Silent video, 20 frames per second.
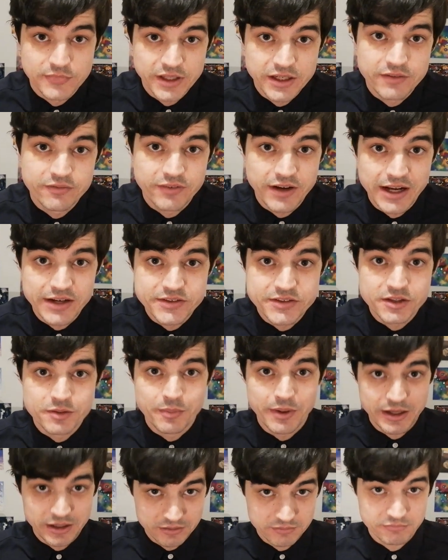And in fact, the
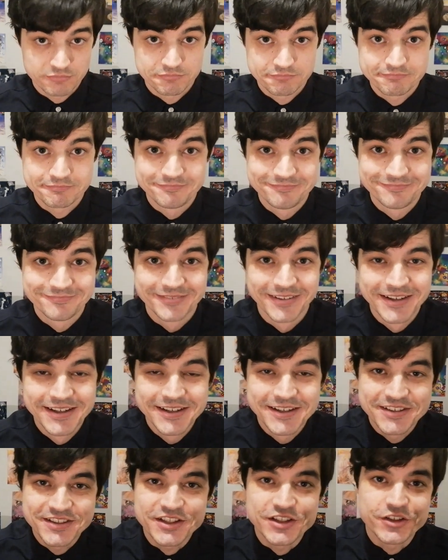main
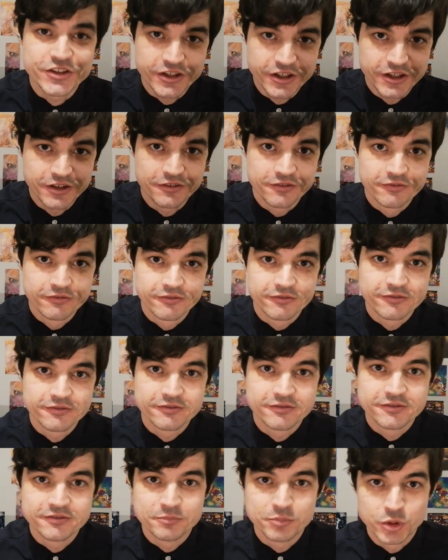teaching in
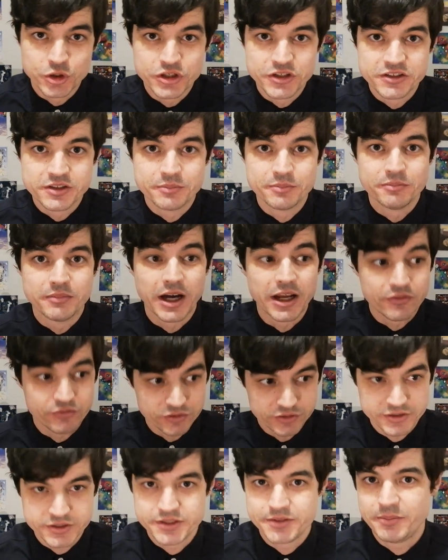Buddhism,
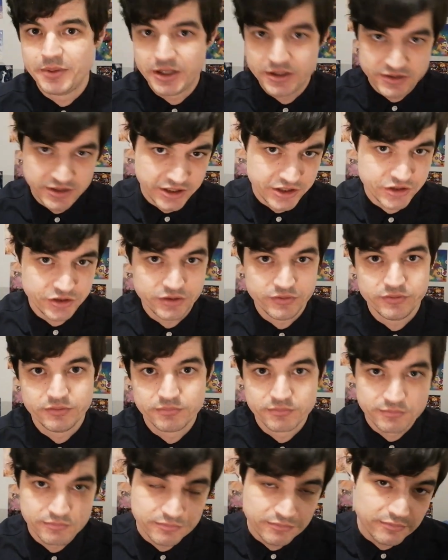mindfulness, meditation,
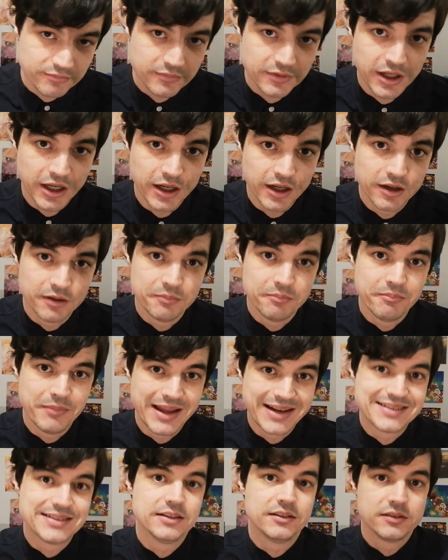
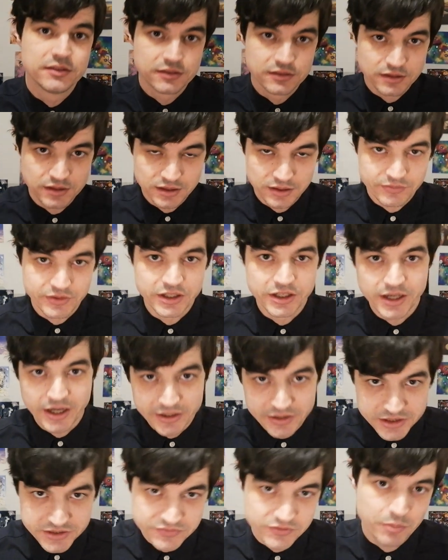metta, loving
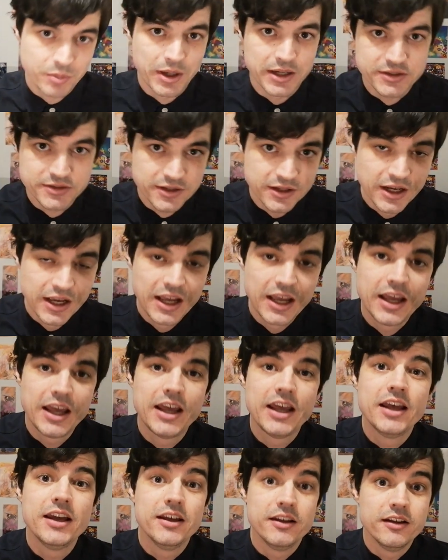kindness for past,
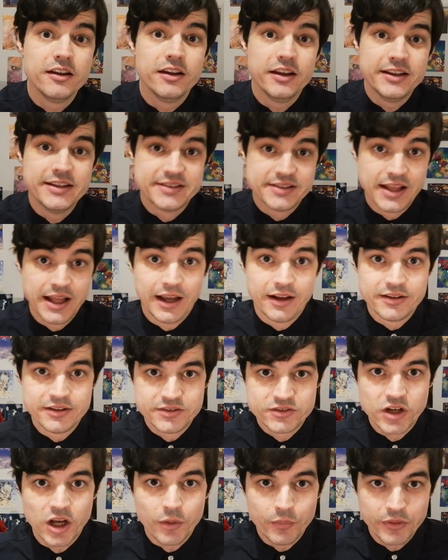is that you
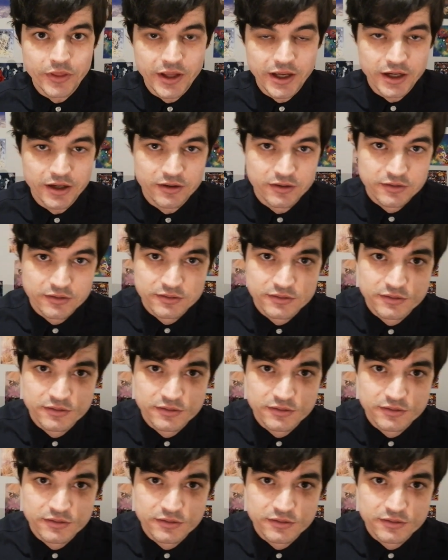start with that,